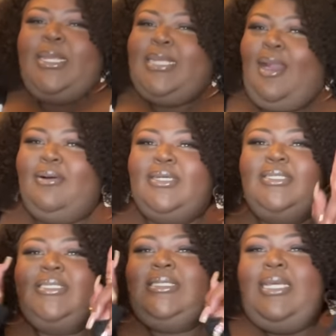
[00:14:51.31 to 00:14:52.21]
Y'all
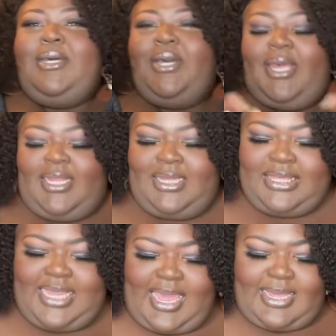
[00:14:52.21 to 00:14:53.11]
understood?
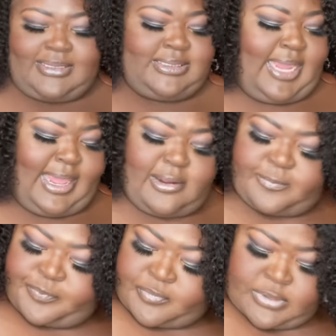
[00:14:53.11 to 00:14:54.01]
Yes. Now,
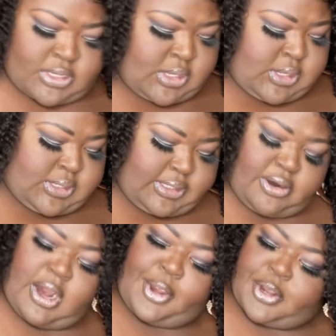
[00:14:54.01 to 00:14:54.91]
there
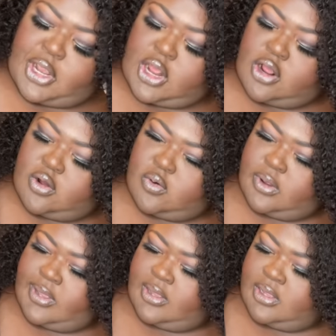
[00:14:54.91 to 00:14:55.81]
are
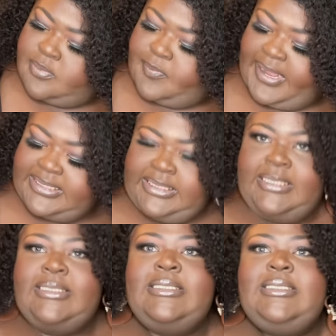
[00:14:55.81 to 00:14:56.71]
no
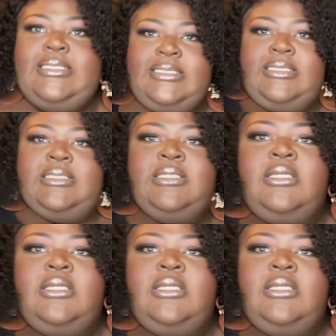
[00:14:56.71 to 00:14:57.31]
buttons,